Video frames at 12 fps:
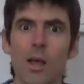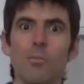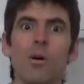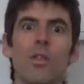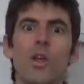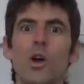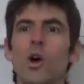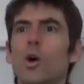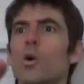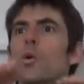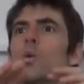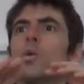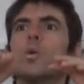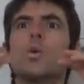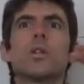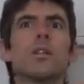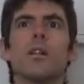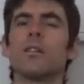but the
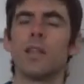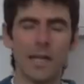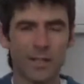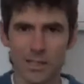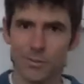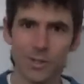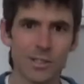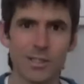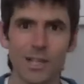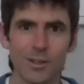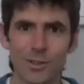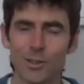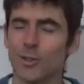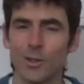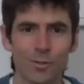whole collective intelligence